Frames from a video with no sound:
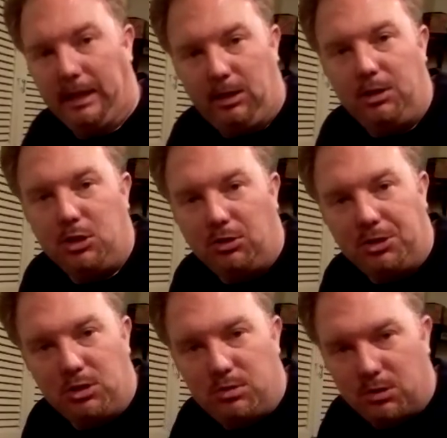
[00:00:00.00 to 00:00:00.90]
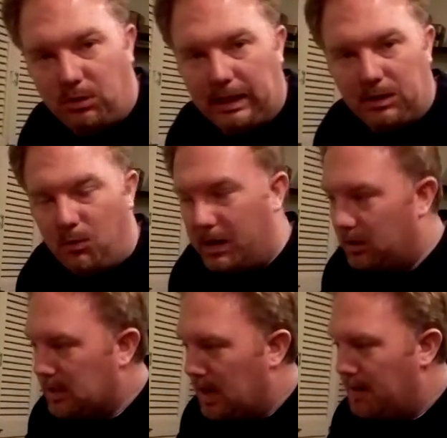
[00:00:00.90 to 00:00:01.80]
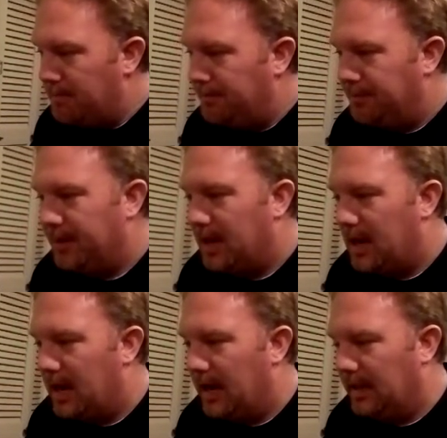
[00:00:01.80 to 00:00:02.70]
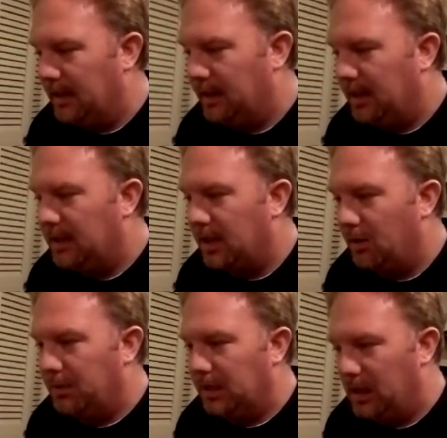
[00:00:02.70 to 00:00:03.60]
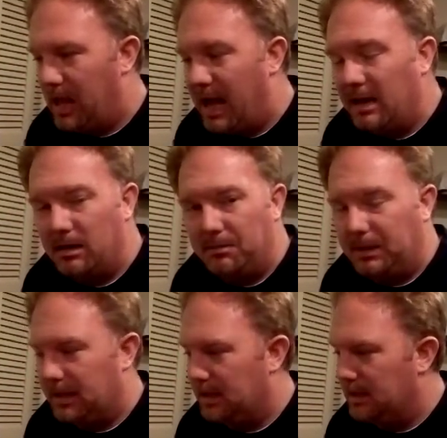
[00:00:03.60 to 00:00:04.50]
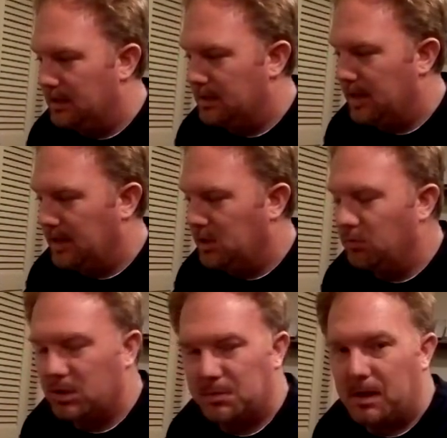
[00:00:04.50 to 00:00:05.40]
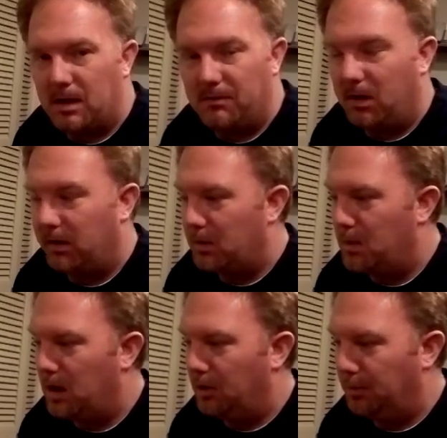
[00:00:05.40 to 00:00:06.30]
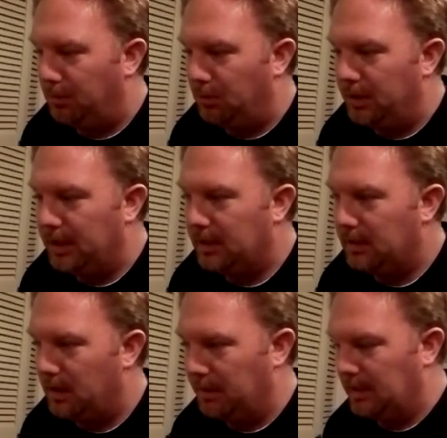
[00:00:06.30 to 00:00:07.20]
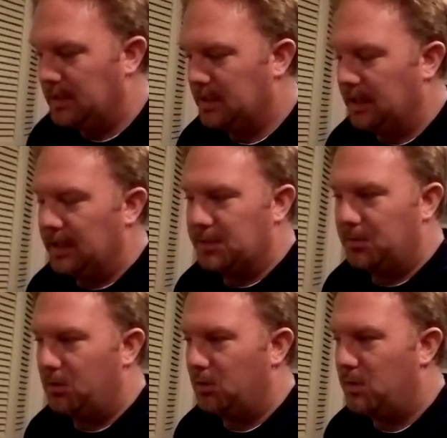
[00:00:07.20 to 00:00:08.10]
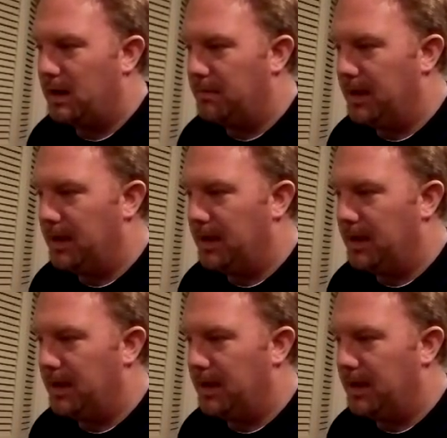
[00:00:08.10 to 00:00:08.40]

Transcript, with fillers: little you'll do during the winter time, I think that'll be a lot because they do respond very well to pruning. I mean, this thing gets pruned quite a